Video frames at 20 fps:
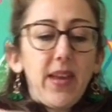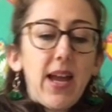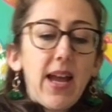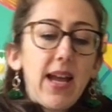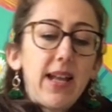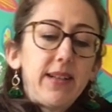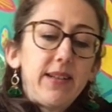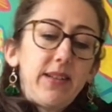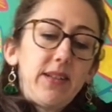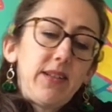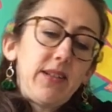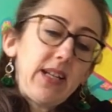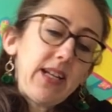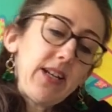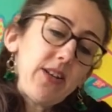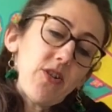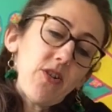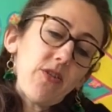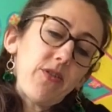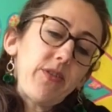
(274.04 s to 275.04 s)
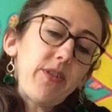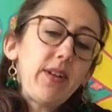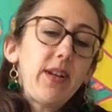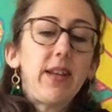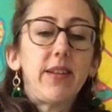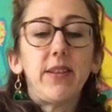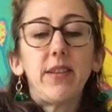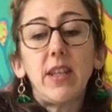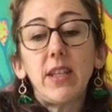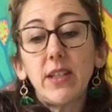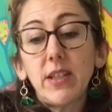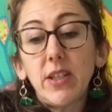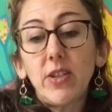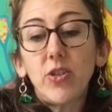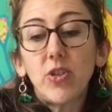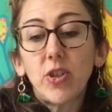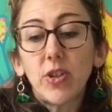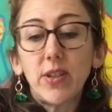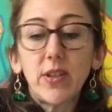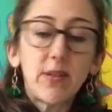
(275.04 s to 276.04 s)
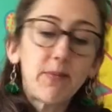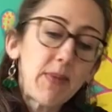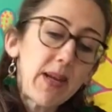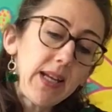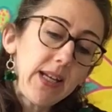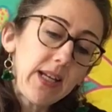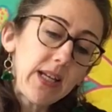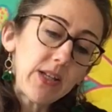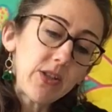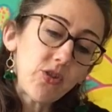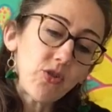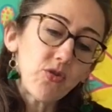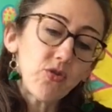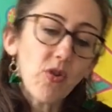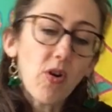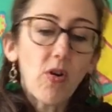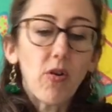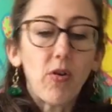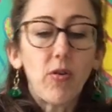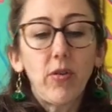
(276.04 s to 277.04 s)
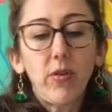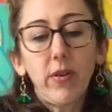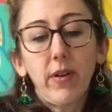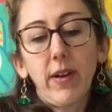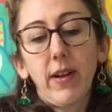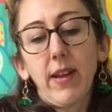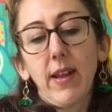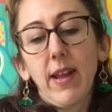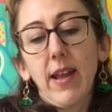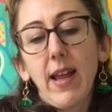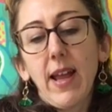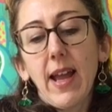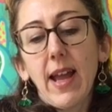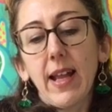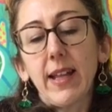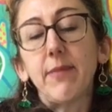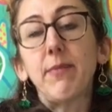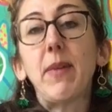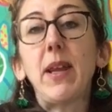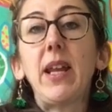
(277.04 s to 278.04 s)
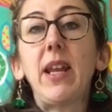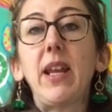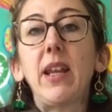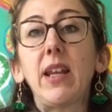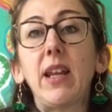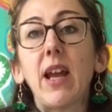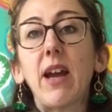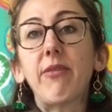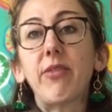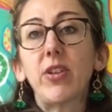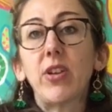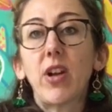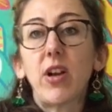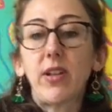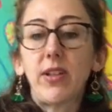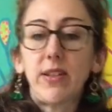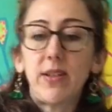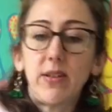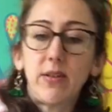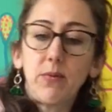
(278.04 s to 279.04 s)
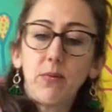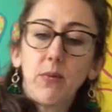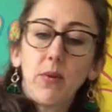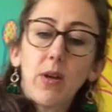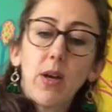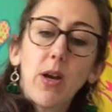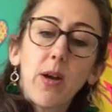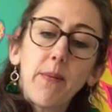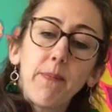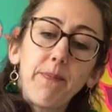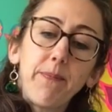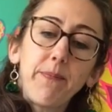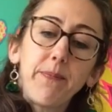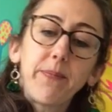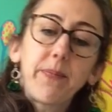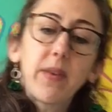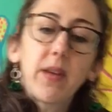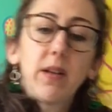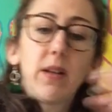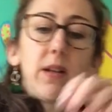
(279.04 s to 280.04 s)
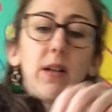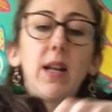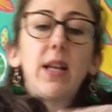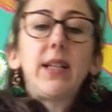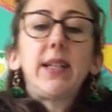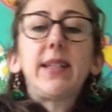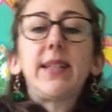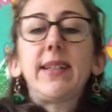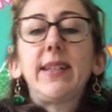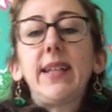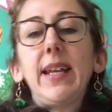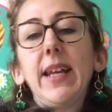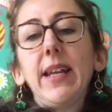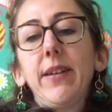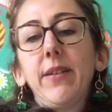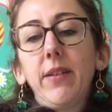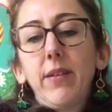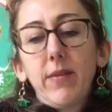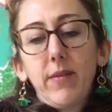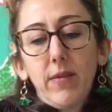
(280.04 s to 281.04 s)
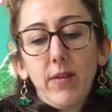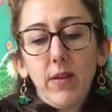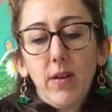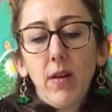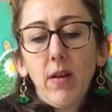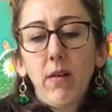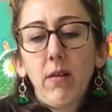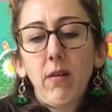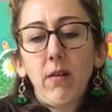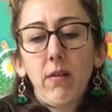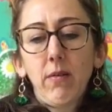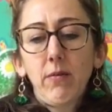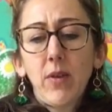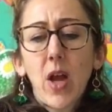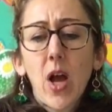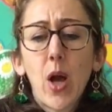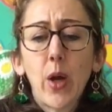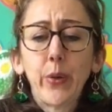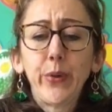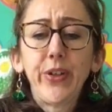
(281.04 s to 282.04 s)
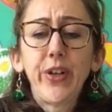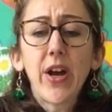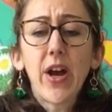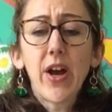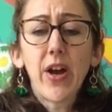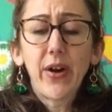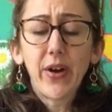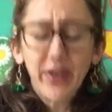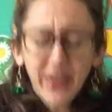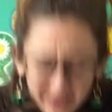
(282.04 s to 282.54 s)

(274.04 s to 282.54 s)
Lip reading: and stick it on. And this is just to make it strong and make it have a nice like skin. Oh no.